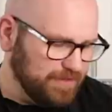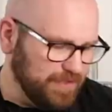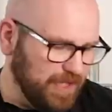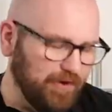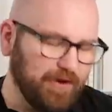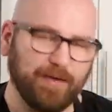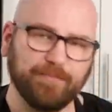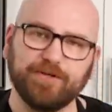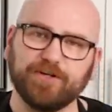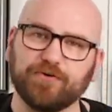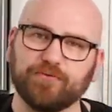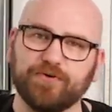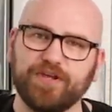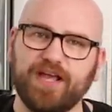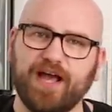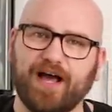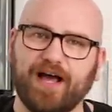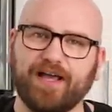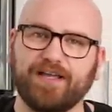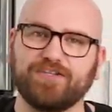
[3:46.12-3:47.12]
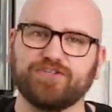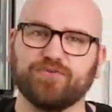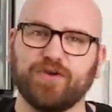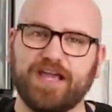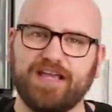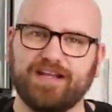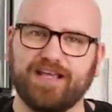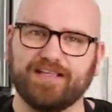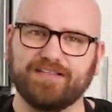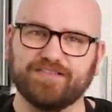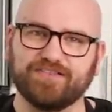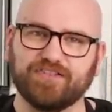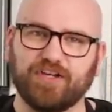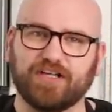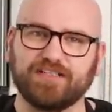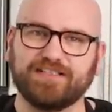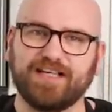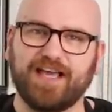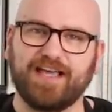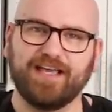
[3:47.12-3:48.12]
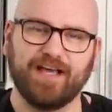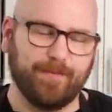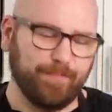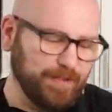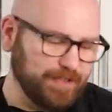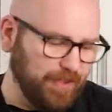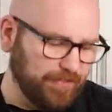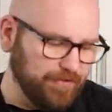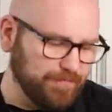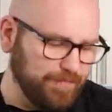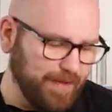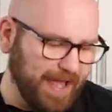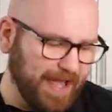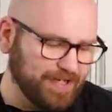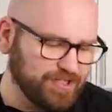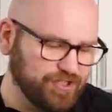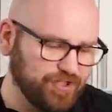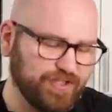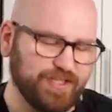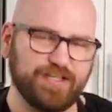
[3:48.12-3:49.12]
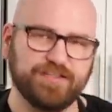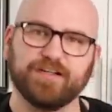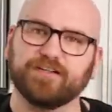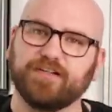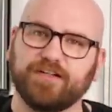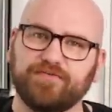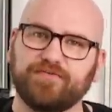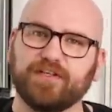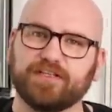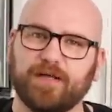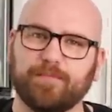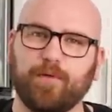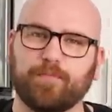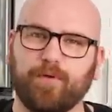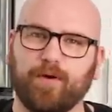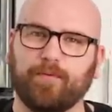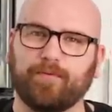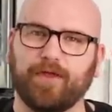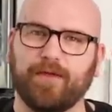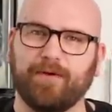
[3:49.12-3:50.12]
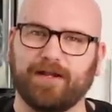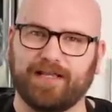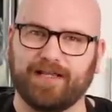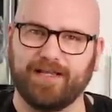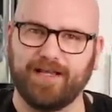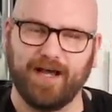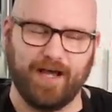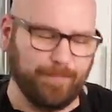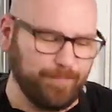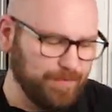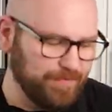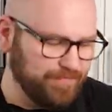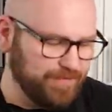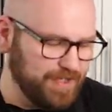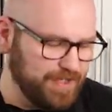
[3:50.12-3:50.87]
Now I'm gonna rehydrate and saute up another batch of these. I'm gonna fill up probably about a cup of